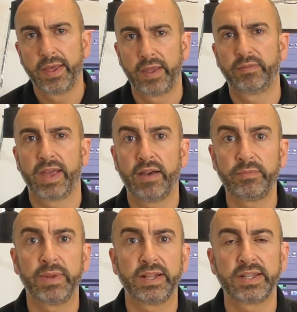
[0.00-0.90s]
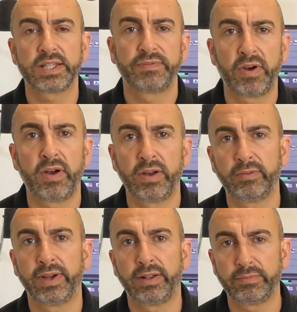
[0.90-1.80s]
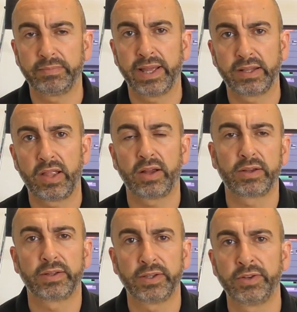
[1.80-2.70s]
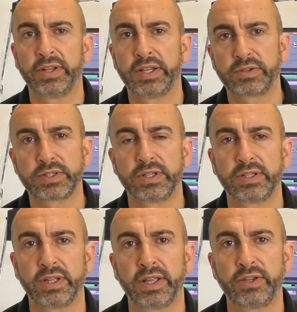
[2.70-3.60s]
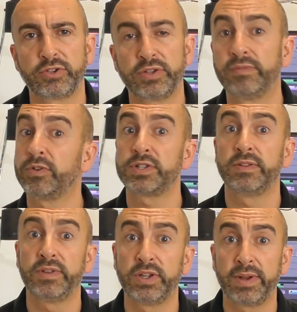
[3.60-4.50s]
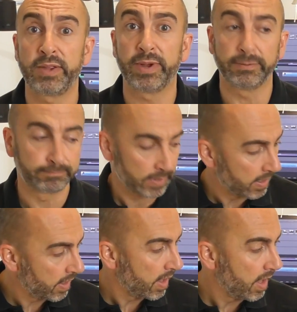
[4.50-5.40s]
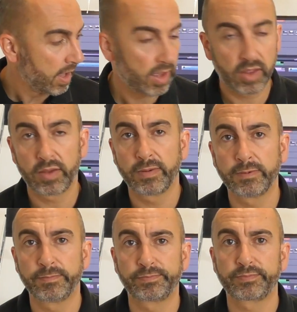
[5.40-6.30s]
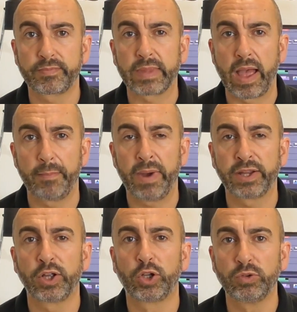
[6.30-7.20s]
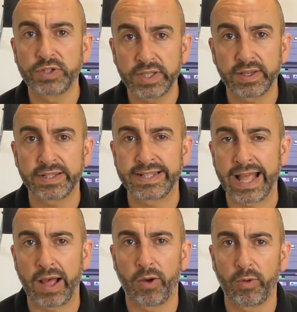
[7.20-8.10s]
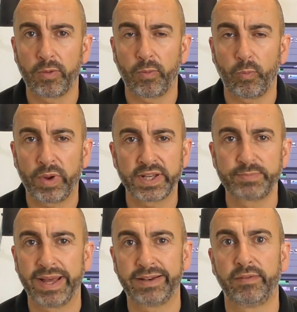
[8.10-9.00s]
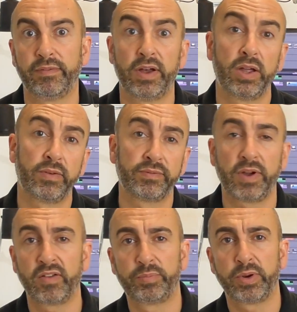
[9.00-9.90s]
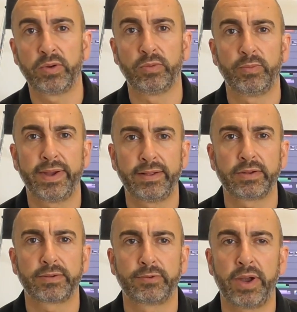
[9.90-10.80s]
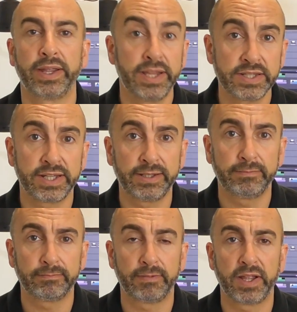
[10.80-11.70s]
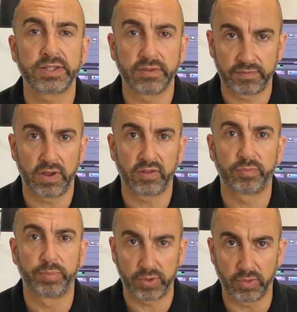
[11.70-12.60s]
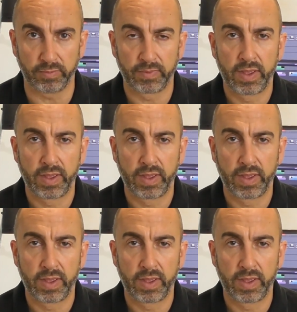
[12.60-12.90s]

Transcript: If you haven't made it this far, well, bad luck, you're not interested and you shouldn't watch the video anyway. My conclusion is now, what is better, VIVE or VIVE Pro? Well, quite easy, it's the VIVE Pro.